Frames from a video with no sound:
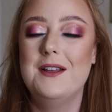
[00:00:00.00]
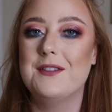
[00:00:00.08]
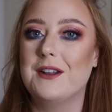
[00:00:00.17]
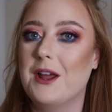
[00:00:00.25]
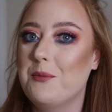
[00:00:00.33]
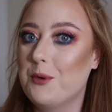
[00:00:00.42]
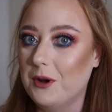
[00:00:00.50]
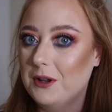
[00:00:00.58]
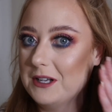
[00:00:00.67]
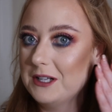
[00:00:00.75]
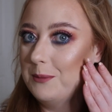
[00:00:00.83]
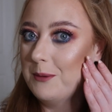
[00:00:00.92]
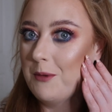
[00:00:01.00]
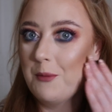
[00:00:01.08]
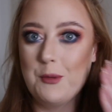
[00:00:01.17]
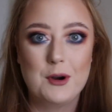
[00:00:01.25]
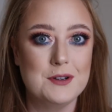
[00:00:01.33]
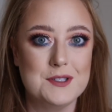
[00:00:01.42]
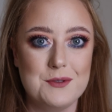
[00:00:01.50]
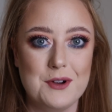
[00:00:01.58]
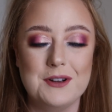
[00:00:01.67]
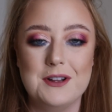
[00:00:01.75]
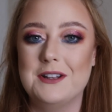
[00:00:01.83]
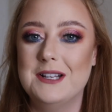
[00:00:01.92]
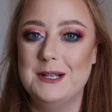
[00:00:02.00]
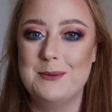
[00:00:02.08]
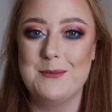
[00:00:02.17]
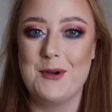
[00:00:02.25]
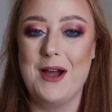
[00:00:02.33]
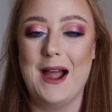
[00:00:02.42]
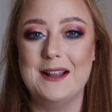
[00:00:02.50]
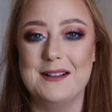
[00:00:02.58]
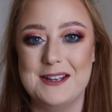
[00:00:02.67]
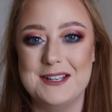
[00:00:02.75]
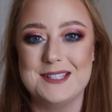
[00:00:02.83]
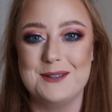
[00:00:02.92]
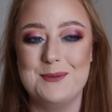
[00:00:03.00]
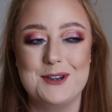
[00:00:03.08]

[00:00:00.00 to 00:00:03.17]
Then I put a little bit more bronzer on and a little bit more highlighter,